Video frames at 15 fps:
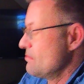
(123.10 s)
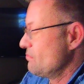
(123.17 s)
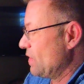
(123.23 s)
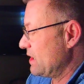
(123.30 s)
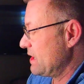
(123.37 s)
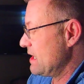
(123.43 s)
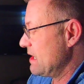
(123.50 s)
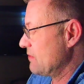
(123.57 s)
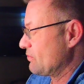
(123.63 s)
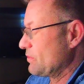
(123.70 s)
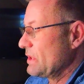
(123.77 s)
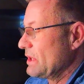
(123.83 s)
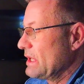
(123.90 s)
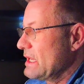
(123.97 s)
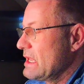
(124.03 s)
But it
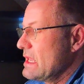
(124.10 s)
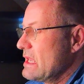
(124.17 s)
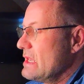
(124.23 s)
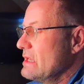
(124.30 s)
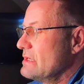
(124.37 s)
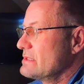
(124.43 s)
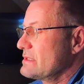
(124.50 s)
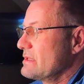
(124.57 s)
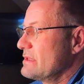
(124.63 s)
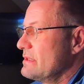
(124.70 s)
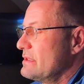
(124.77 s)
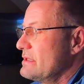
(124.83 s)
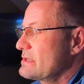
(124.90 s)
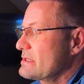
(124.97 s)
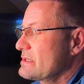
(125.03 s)
really is
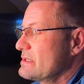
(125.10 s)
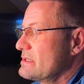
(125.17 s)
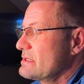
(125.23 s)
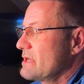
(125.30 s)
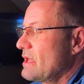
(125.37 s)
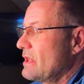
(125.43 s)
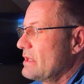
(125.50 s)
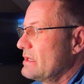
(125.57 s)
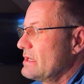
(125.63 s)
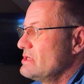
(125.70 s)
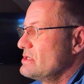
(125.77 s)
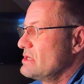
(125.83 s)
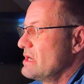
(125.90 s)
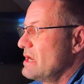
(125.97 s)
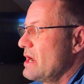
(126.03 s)
this
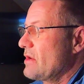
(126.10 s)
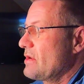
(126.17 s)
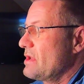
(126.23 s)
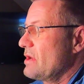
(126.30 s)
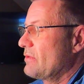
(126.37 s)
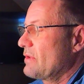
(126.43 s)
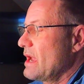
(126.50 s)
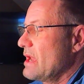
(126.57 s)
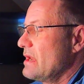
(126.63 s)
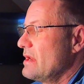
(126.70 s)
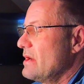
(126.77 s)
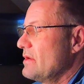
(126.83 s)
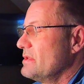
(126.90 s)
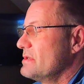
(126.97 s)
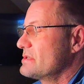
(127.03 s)
consolidation area right
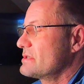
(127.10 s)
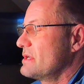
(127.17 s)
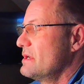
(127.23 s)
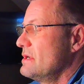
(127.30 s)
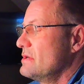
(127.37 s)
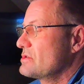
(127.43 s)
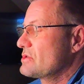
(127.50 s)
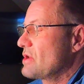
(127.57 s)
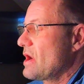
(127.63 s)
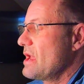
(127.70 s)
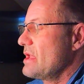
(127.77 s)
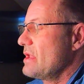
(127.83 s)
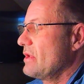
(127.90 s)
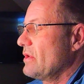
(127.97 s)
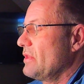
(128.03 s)
here, this
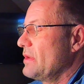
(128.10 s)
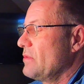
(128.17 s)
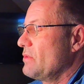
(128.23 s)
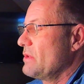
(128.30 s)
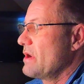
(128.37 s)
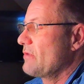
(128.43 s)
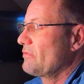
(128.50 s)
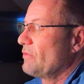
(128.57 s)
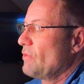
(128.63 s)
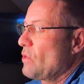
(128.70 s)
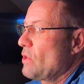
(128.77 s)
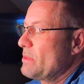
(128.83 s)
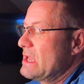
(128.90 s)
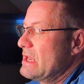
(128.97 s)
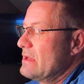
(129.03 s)
triangle that we are
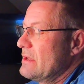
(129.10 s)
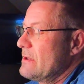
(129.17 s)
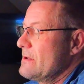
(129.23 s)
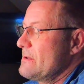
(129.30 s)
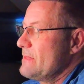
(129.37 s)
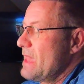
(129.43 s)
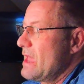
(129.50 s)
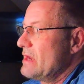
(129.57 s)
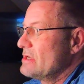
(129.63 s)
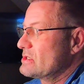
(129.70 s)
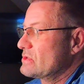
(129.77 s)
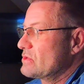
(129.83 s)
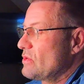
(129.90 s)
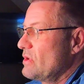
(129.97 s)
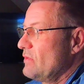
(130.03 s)
forming that is
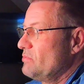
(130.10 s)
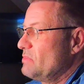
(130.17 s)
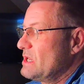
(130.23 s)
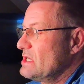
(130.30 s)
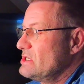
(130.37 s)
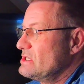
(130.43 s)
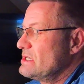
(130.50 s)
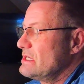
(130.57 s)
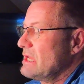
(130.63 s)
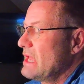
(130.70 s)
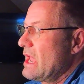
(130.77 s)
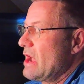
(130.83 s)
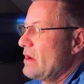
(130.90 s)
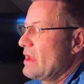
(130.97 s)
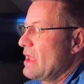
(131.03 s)
sort of pinching
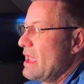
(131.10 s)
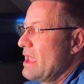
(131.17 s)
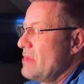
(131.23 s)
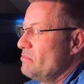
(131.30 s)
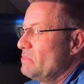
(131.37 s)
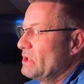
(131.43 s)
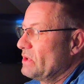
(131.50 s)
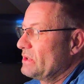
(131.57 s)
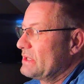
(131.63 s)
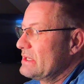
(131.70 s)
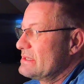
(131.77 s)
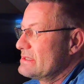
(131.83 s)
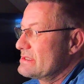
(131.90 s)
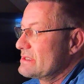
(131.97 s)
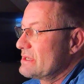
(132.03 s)
down and
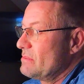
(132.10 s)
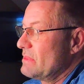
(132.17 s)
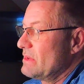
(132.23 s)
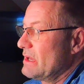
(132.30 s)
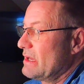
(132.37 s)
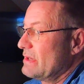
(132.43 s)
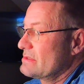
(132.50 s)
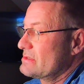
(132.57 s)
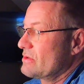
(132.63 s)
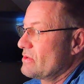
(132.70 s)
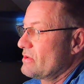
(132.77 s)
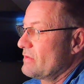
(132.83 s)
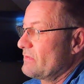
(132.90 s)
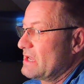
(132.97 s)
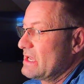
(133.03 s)
building some
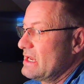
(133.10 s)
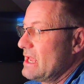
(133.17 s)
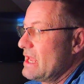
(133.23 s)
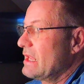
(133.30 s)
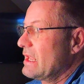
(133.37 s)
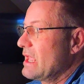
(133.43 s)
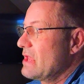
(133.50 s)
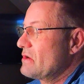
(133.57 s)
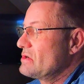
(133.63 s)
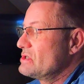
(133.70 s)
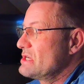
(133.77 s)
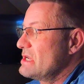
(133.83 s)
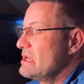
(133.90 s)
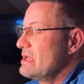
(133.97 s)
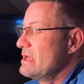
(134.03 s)
sort of kinetic
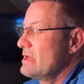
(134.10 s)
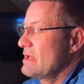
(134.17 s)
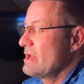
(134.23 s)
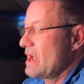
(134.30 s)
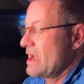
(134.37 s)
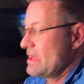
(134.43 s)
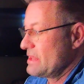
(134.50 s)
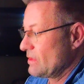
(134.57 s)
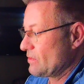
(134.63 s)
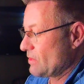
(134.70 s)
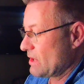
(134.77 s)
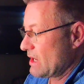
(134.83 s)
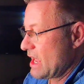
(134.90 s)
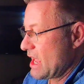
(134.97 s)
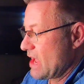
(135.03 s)
energy. I think we're
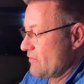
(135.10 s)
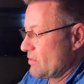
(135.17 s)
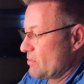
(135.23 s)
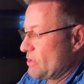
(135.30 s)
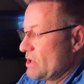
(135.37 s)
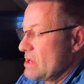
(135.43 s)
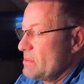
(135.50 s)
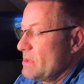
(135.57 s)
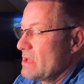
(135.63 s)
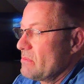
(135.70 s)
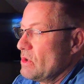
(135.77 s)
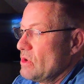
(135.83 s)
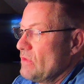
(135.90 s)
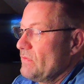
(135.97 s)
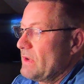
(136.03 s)
going to have a pretty big
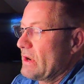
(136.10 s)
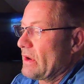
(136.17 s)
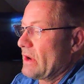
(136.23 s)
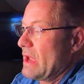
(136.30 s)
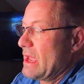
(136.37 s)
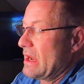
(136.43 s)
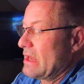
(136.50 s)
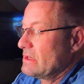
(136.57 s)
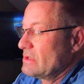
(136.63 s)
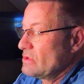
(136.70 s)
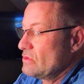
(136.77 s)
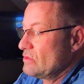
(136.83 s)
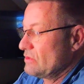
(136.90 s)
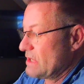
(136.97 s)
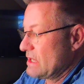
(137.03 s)
move here. And I
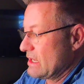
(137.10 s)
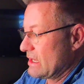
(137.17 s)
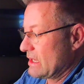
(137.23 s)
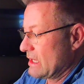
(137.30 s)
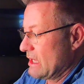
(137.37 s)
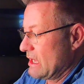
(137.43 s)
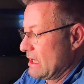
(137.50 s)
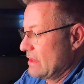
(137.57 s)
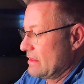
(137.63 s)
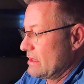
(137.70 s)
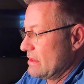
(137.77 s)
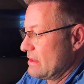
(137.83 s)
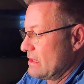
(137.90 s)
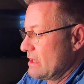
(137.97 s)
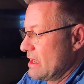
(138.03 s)
do think, again,
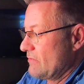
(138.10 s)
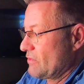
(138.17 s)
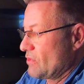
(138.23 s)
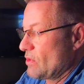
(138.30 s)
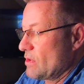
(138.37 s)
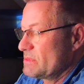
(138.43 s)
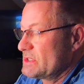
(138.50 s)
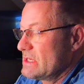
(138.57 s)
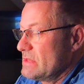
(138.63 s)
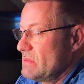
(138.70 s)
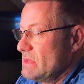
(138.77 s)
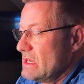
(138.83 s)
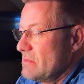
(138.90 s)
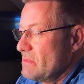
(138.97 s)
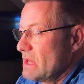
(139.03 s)
that the FOMC
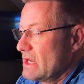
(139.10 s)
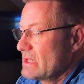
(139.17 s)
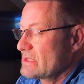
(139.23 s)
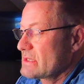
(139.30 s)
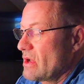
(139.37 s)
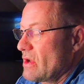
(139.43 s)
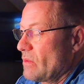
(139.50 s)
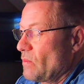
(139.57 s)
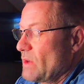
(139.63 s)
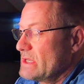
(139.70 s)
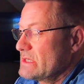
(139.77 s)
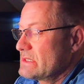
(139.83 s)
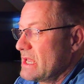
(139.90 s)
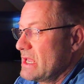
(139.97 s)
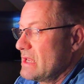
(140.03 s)
meeting minutes on
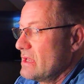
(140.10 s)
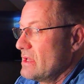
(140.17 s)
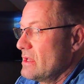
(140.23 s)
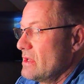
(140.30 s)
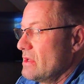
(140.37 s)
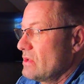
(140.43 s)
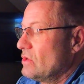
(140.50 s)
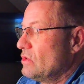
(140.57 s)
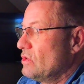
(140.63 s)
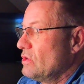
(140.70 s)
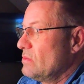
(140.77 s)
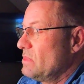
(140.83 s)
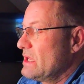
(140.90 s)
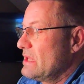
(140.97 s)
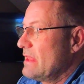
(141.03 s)
Wednesday
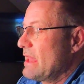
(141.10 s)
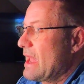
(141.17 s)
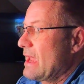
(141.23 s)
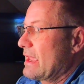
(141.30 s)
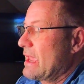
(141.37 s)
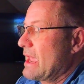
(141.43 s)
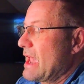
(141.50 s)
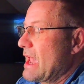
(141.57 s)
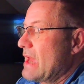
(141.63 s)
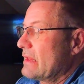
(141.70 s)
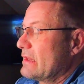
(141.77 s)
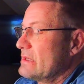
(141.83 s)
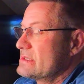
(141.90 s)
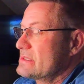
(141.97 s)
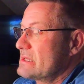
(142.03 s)
could be that
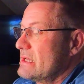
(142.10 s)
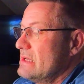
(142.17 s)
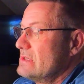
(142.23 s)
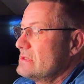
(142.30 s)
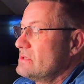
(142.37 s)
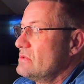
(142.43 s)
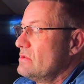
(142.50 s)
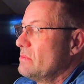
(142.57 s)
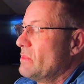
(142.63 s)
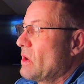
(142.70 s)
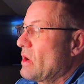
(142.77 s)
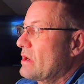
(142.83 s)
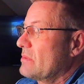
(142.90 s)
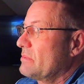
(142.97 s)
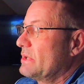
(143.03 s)
catalyst into the
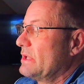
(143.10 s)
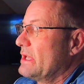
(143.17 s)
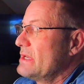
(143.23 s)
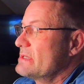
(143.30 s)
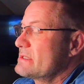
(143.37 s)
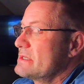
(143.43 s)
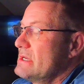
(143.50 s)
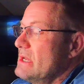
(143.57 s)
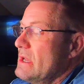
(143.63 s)
marketplace.